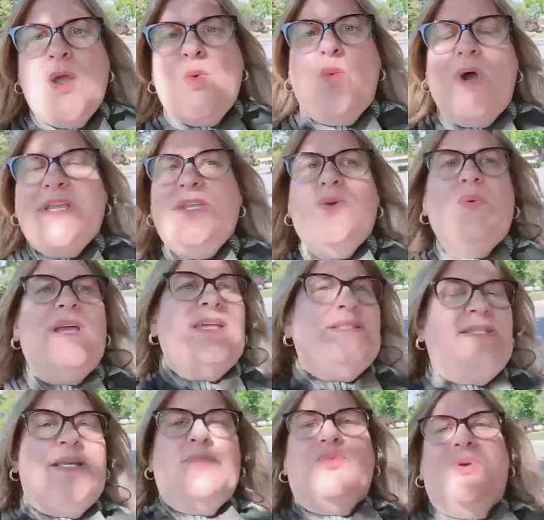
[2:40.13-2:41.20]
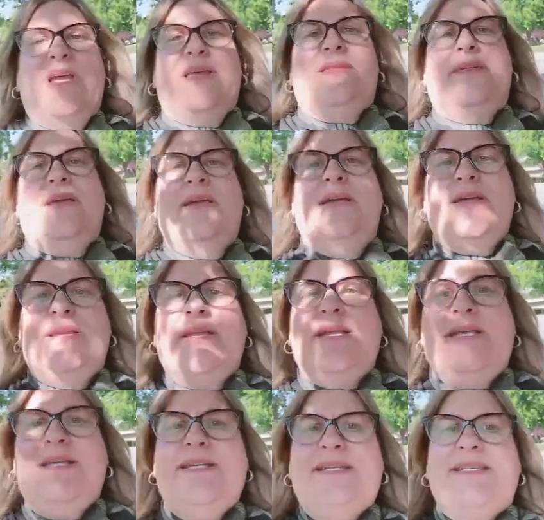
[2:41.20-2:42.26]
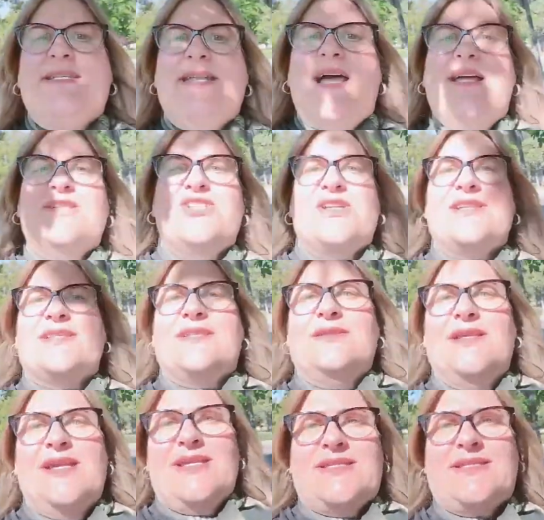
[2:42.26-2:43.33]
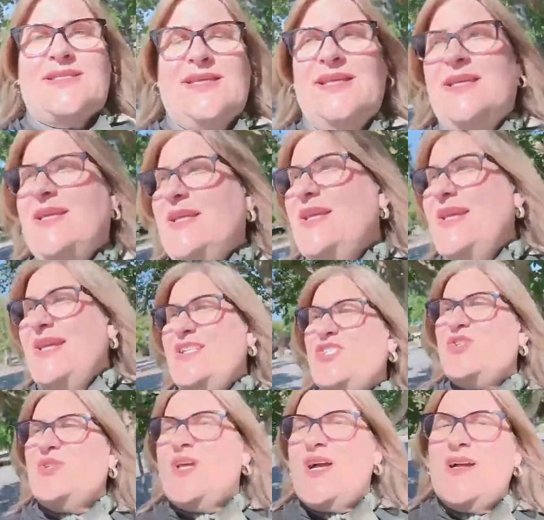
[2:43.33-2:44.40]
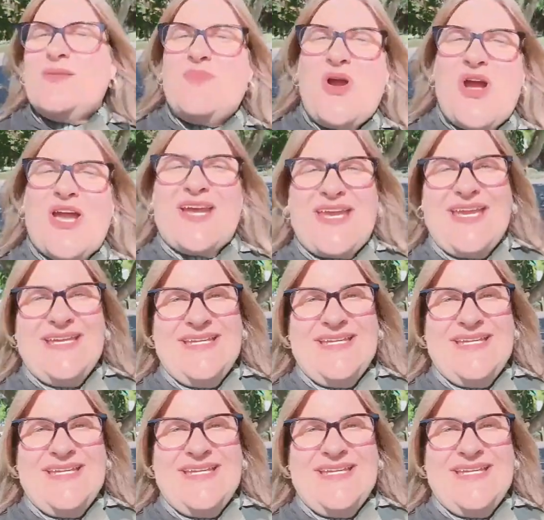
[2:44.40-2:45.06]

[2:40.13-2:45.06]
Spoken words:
What you end up with is not just a list. It's your dog park.